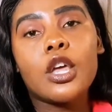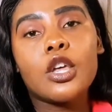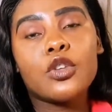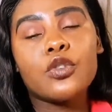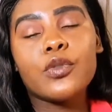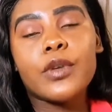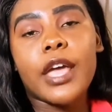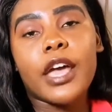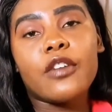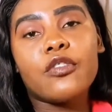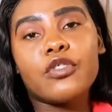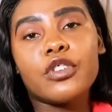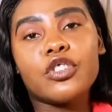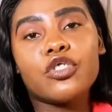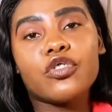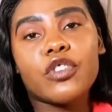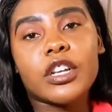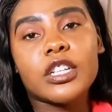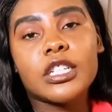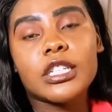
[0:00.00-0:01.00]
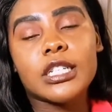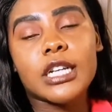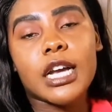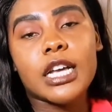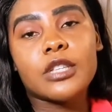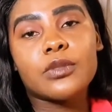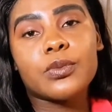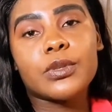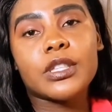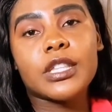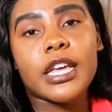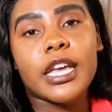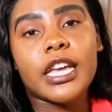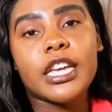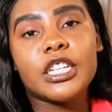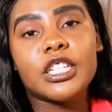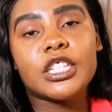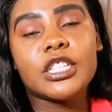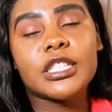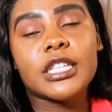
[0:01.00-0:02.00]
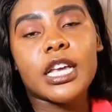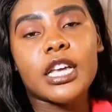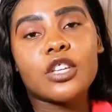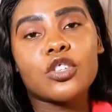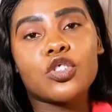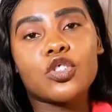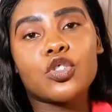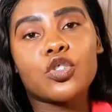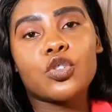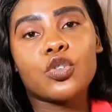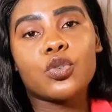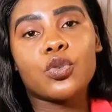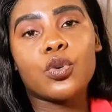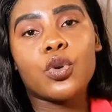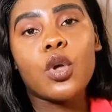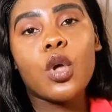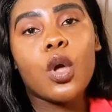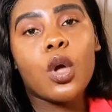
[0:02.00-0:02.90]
you can re-strategize with the agent as to